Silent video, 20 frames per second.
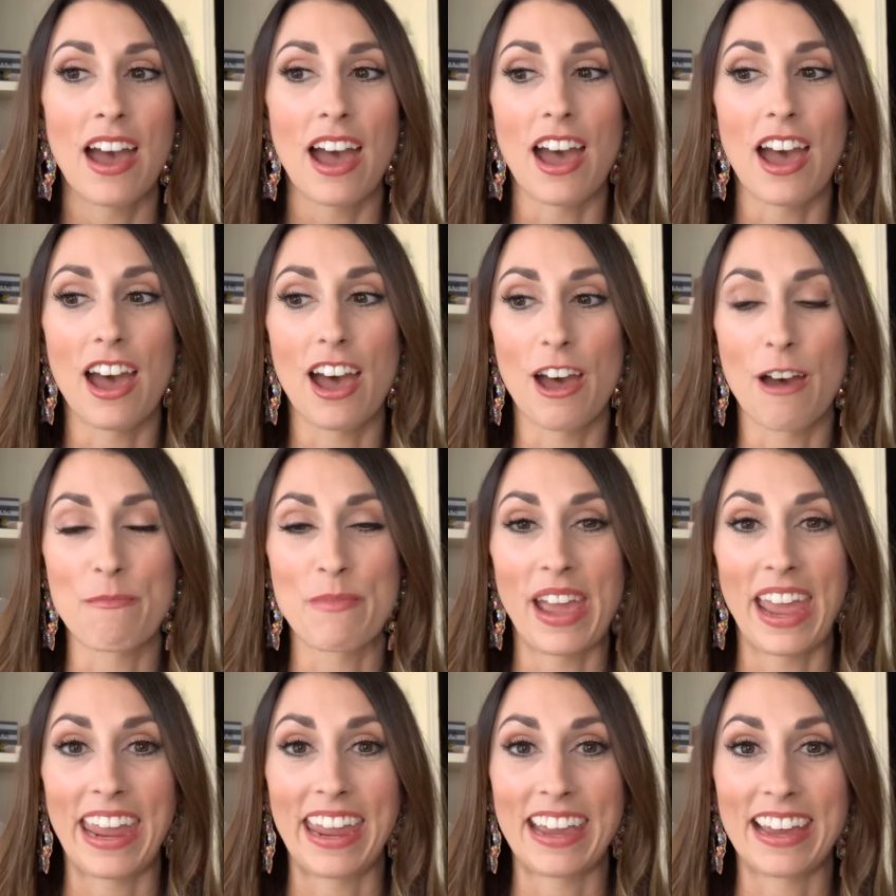
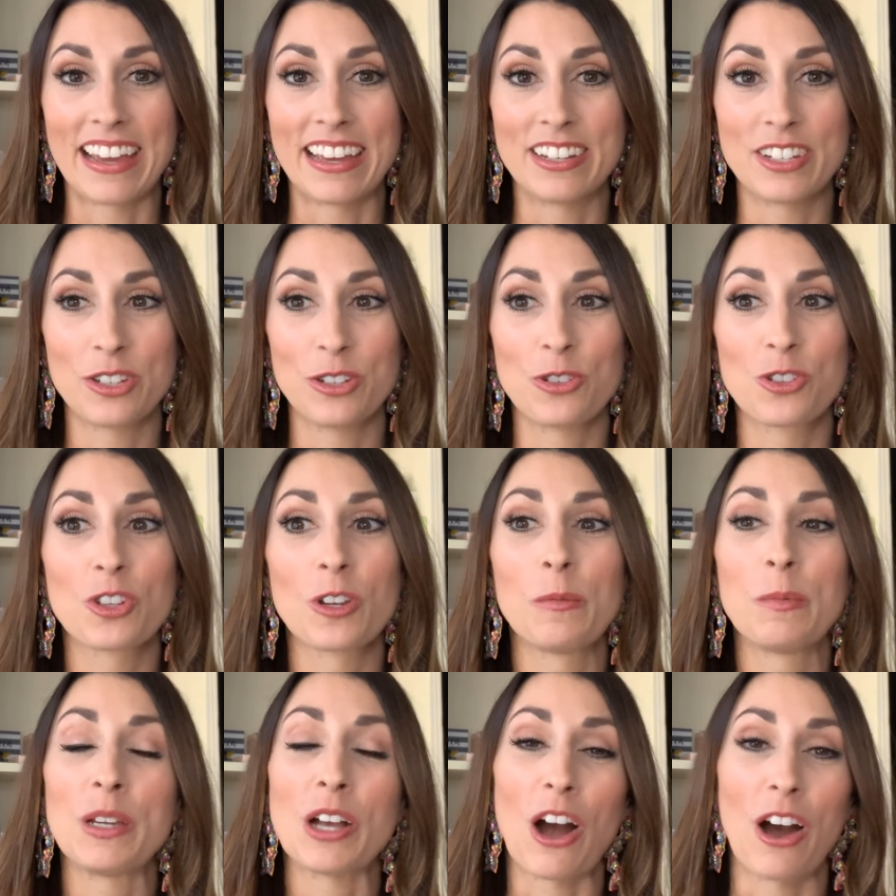And you
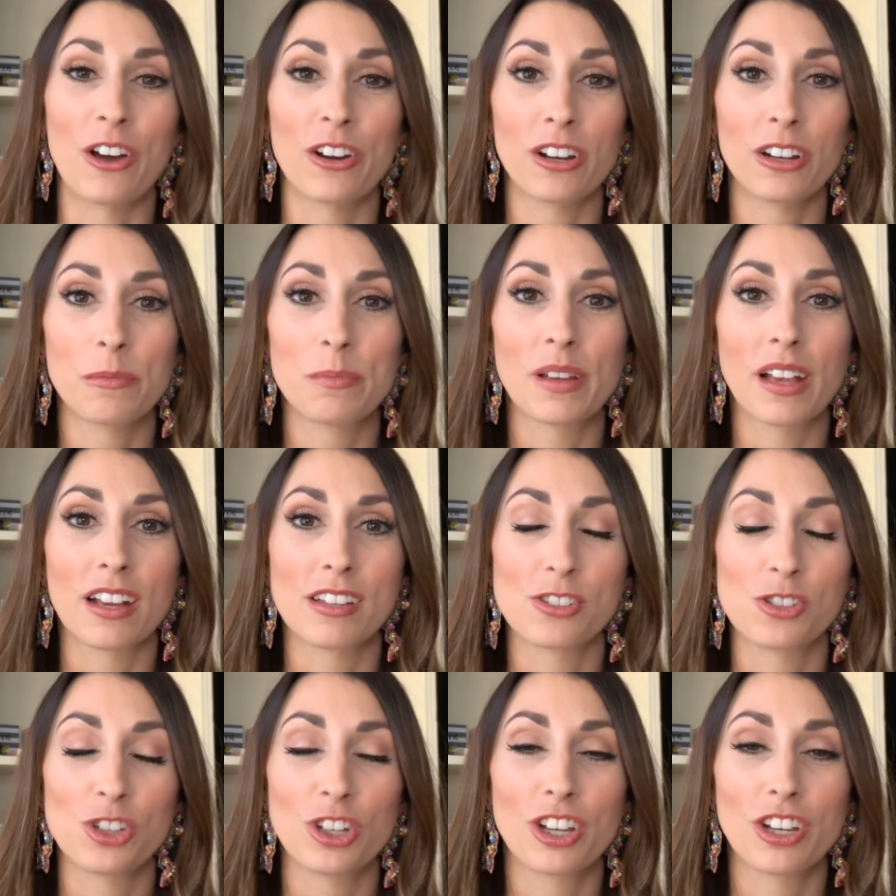should be honored
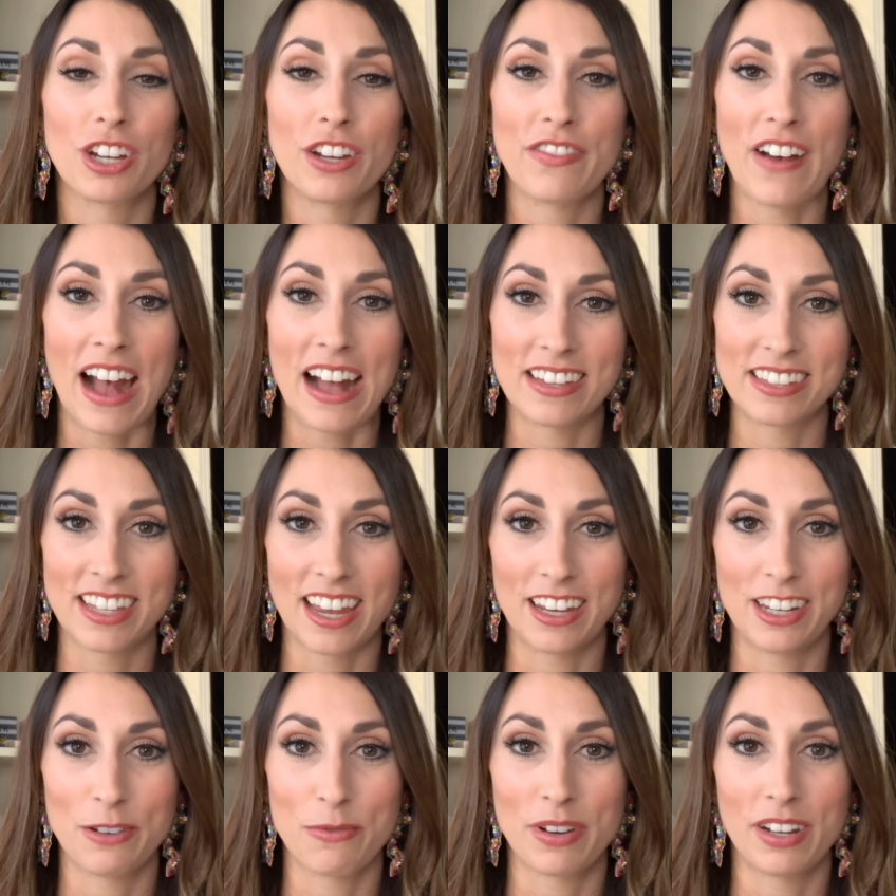because she could have asked
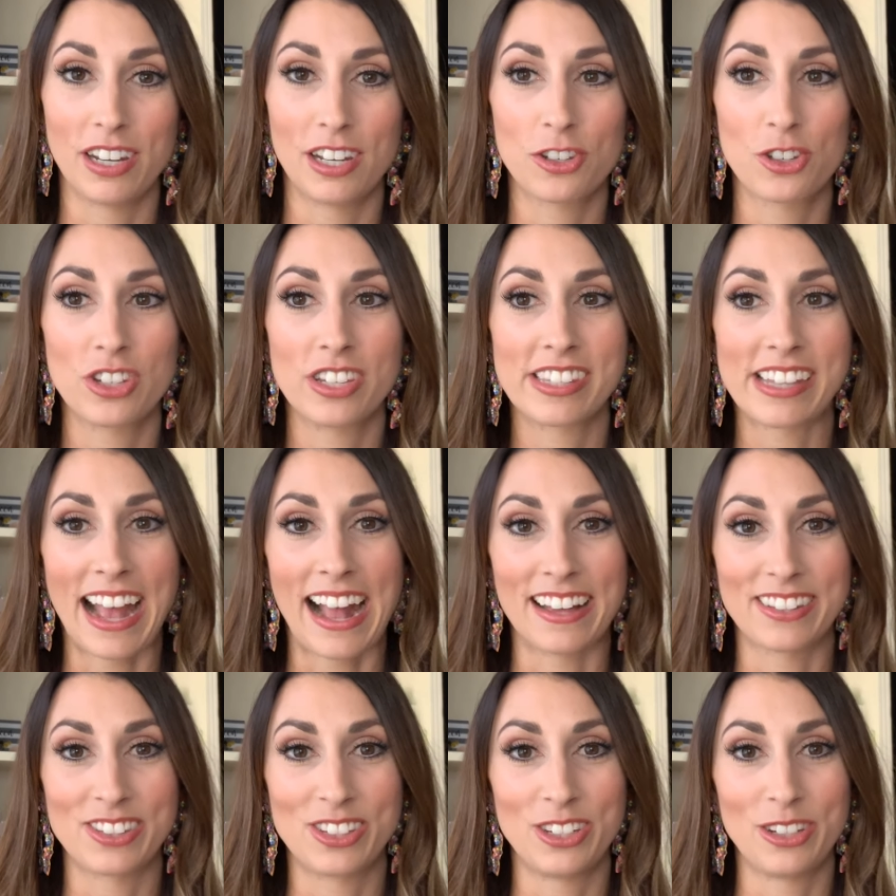anyone and she's
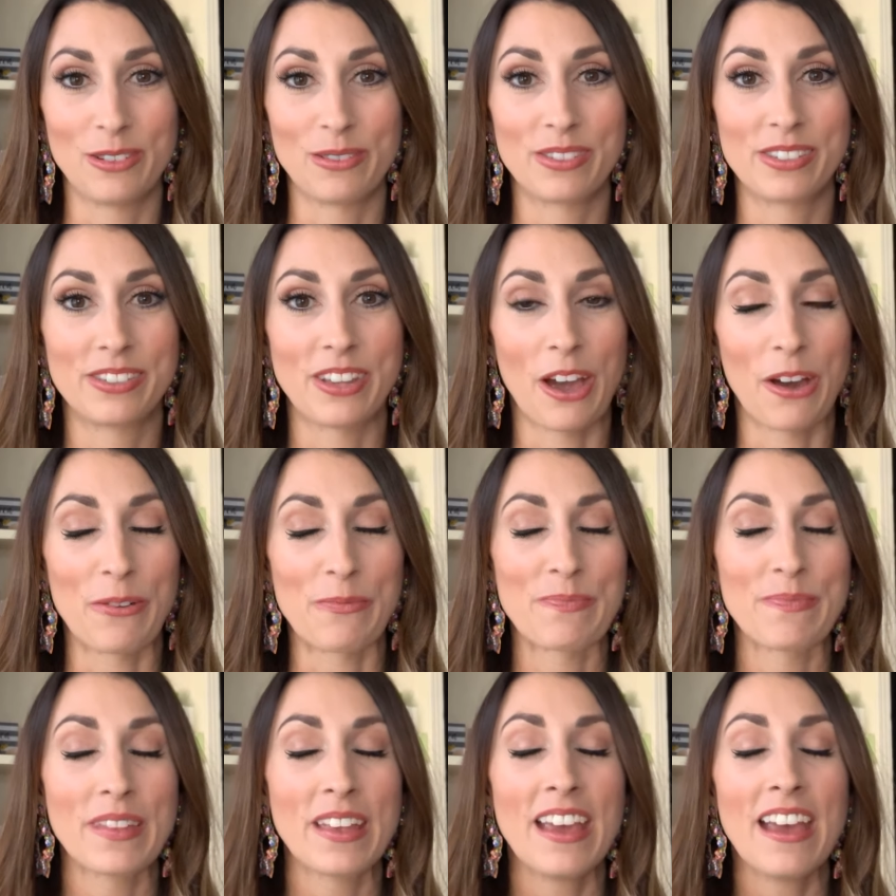asked you. So
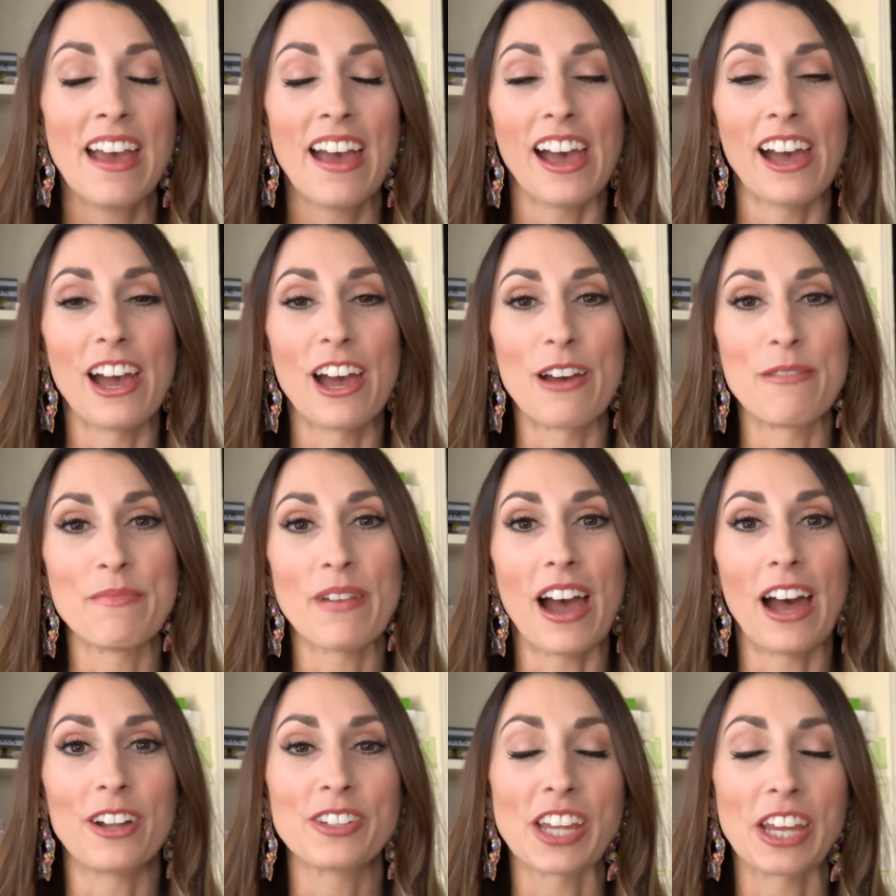
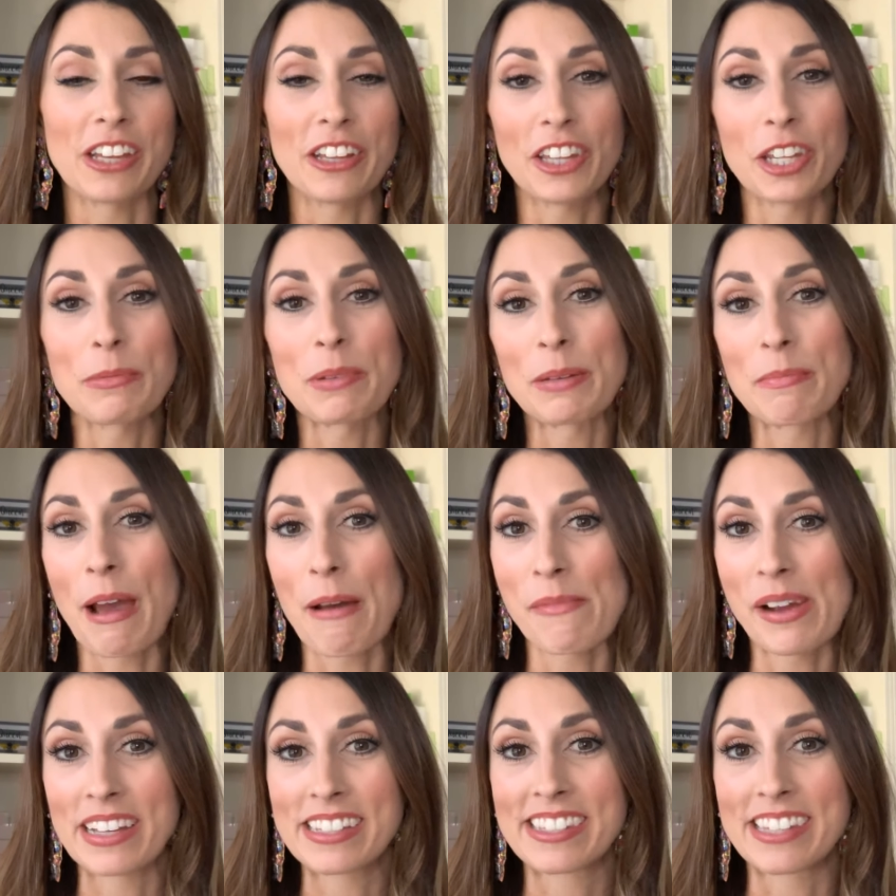I'll tell you a little bit
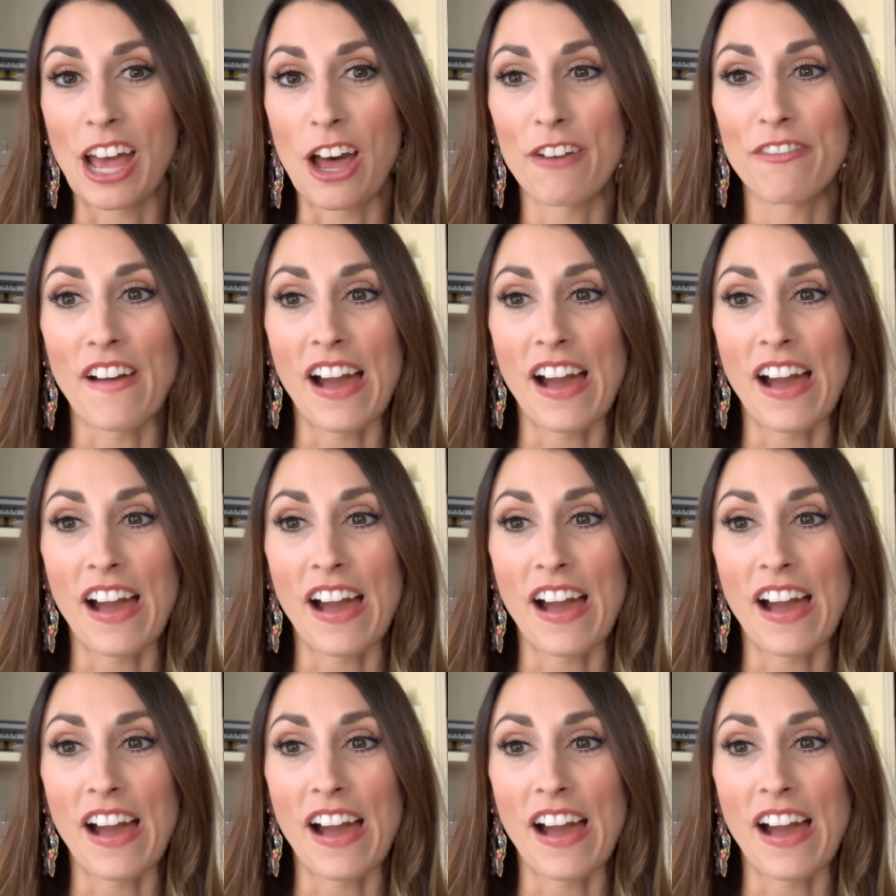about myself.